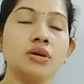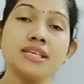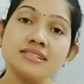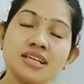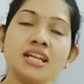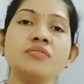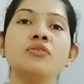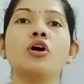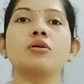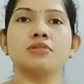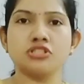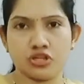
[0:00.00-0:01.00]
easily
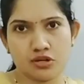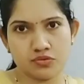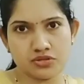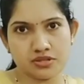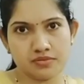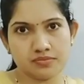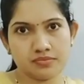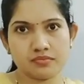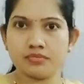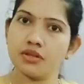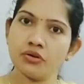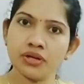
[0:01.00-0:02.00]
form a solution.
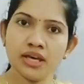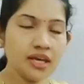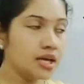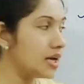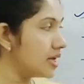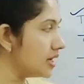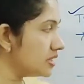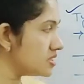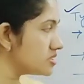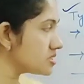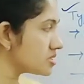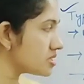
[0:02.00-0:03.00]
Okay, let
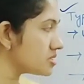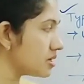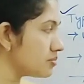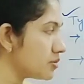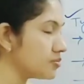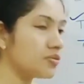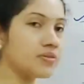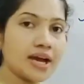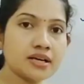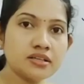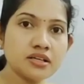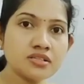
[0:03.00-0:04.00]
us discuss some of the
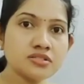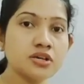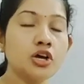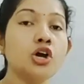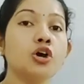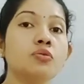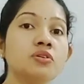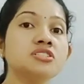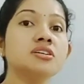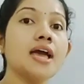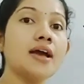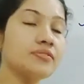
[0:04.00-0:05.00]
factors which
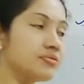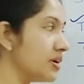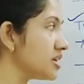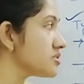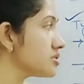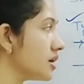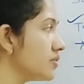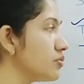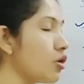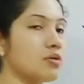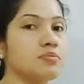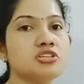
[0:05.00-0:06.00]
affects the
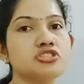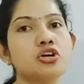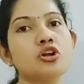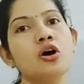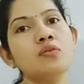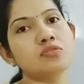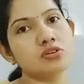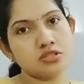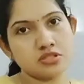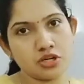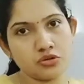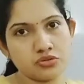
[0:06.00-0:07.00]
formation of
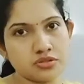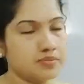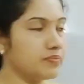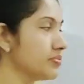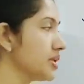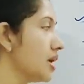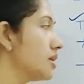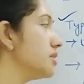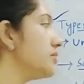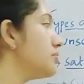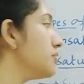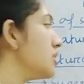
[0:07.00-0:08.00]
solution. The
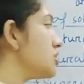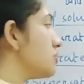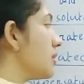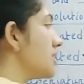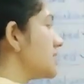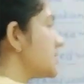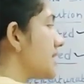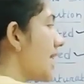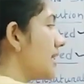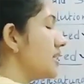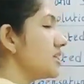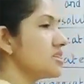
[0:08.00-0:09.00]
first one is
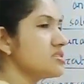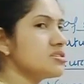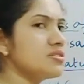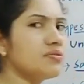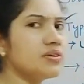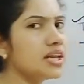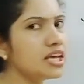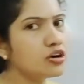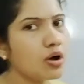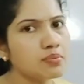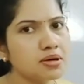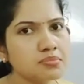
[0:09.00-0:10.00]
stirring. This is a very
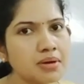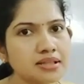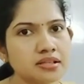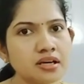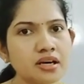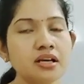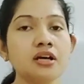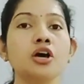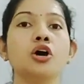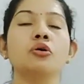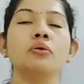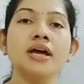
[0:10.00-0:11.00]
common method.
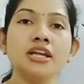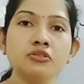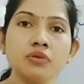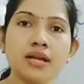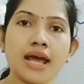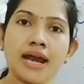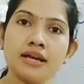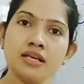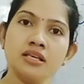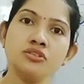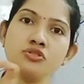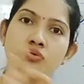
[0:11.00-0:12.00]
When you are
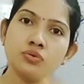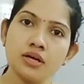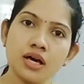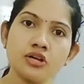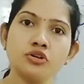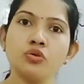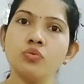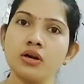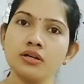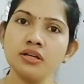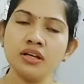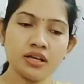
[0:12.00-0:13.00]
adding sugar to
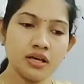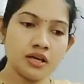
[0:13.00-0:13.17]
water,